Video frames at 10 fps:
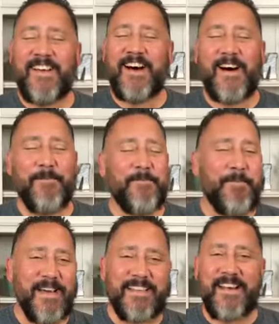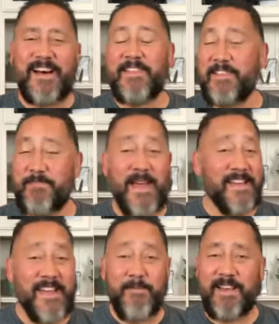Uh, but uh, this
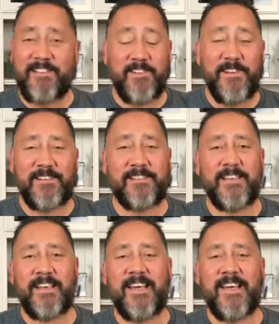pandemic, seriously.